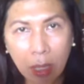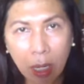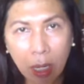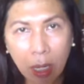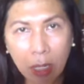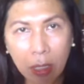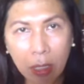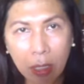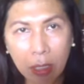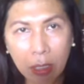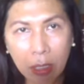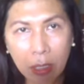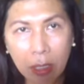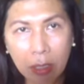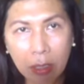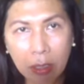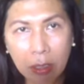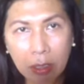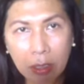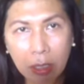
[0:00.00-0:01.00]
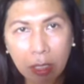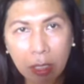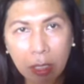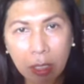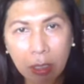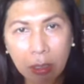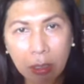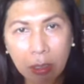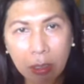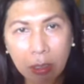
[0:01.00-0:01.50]
I think that's the
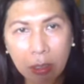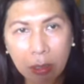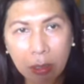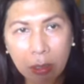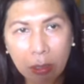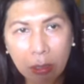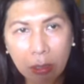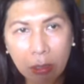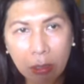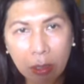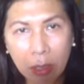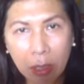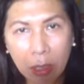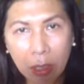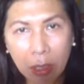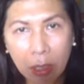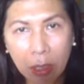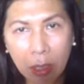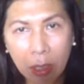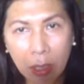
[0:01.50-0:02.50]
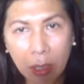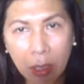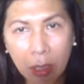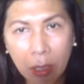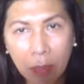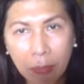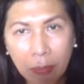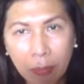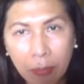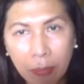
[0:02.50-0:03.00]
end.
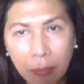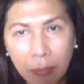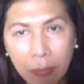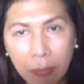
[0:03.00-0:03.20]
Um,